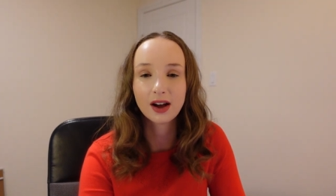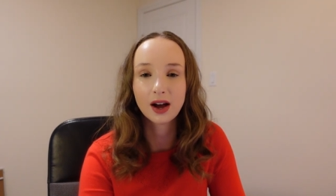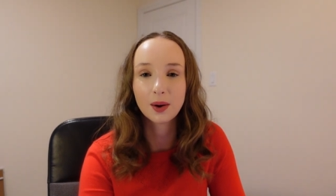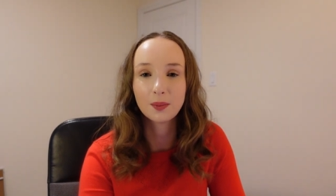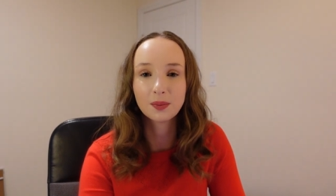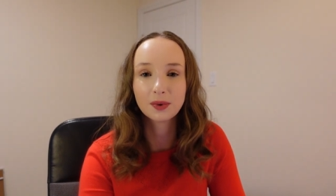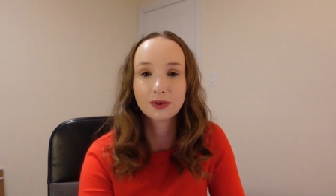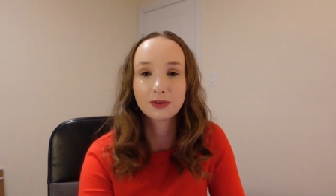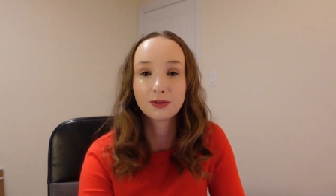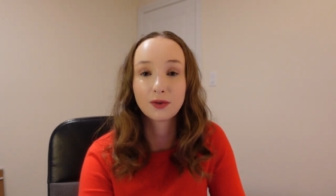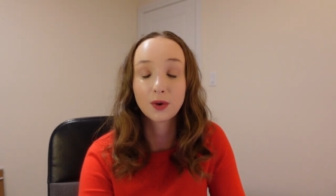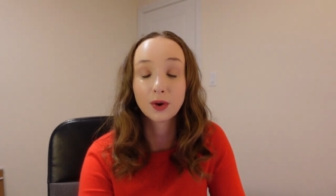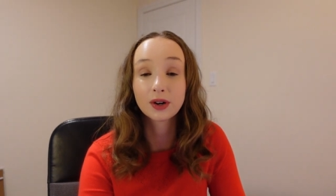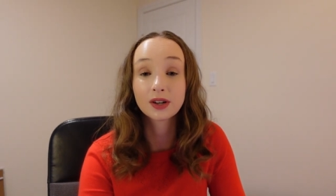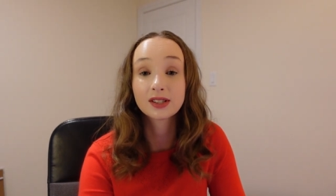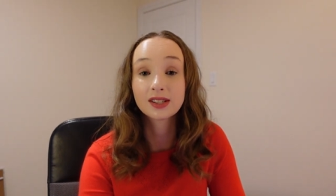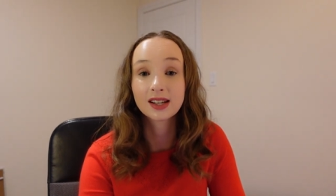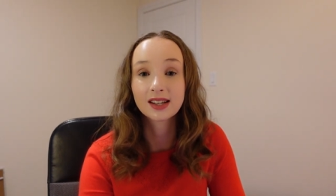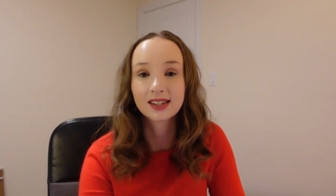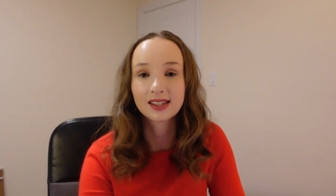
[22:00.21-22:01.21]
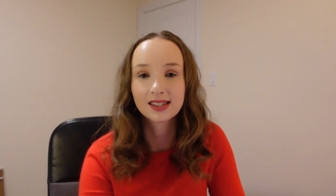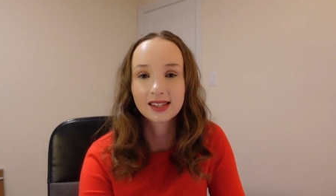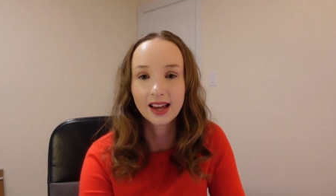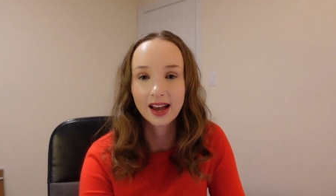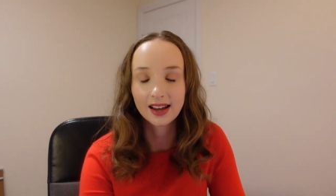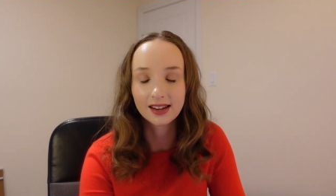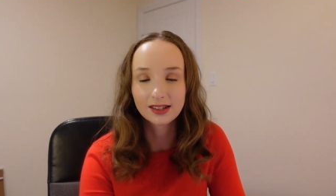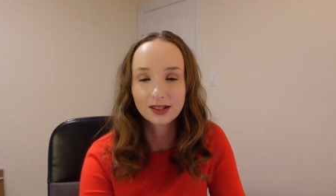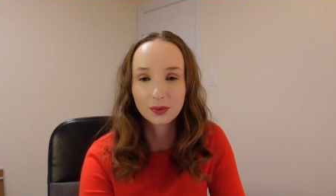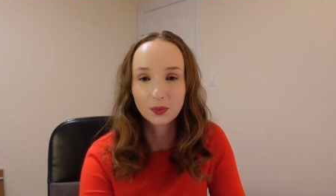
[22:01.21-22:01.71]
up for
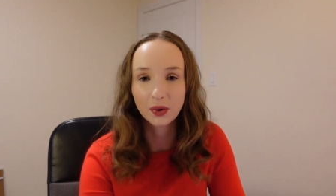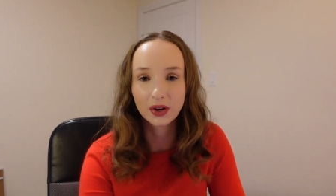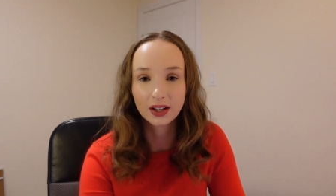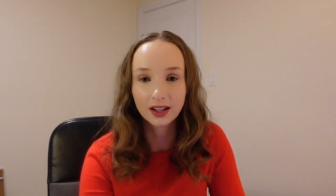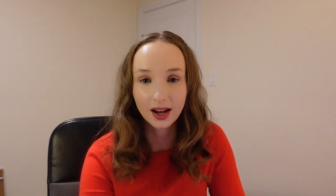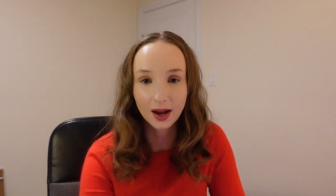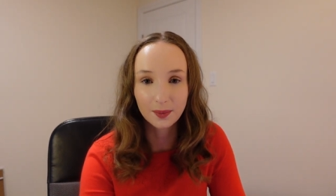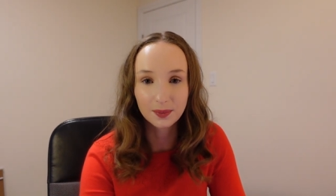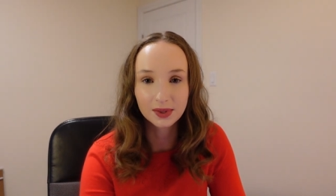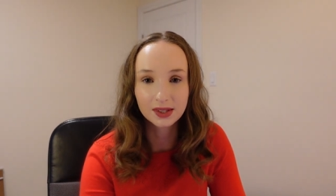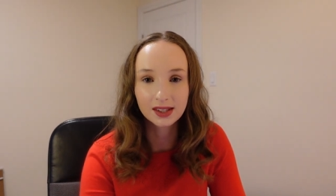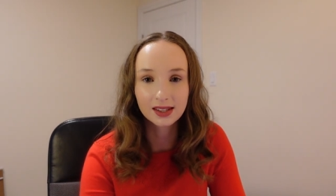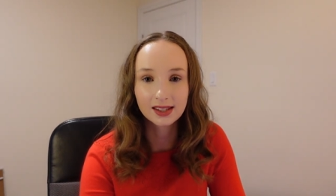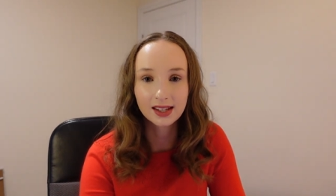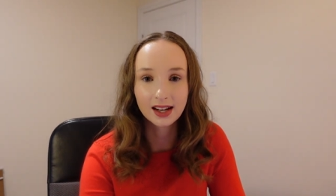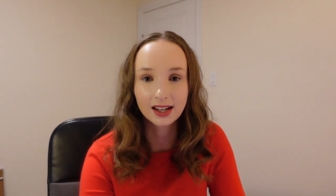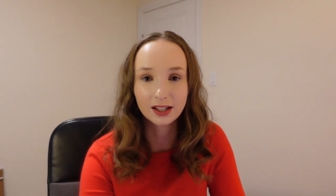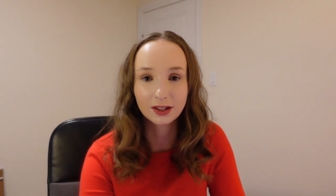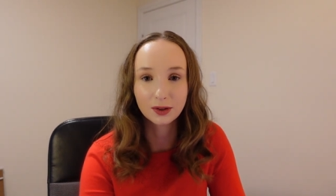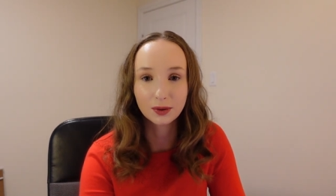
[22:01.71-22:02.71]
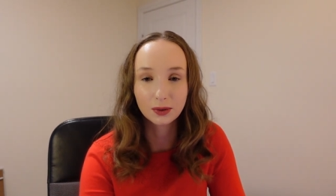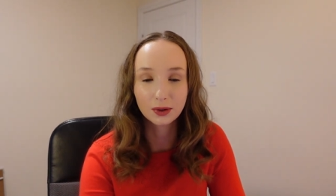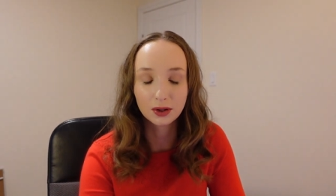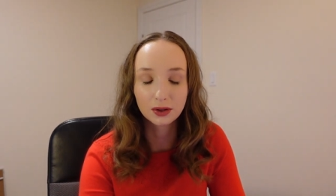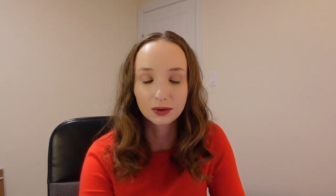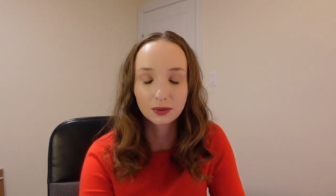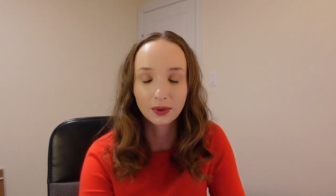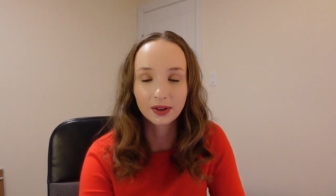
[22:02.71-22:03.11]
success when it comes to setting New Year's